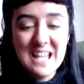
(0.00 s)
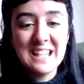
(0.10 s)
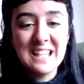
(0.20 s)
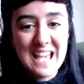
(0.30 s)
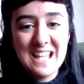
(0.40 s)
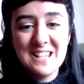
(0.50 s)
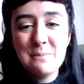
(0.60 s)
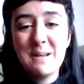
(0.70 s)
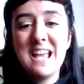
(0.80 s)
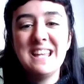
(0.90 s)
Can you
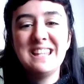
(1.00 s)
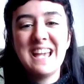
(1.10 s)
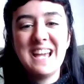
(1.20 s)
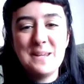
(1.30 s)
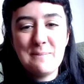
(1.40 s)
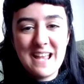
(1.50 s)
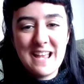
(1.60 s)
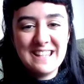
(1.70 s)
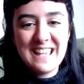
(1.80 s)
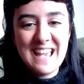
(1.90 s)
play, can you
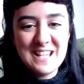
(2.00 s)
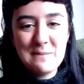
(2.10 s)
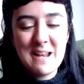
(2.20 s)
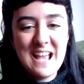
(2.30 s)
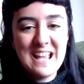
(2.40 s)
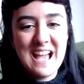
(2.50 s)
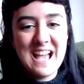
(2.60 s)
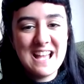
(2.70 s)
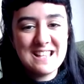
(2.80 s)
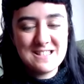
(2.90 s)
play, can you play
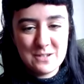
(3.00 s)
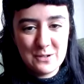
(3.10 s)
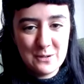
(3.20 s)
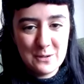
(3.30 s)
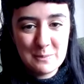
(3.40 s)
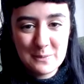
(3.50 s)
and stop?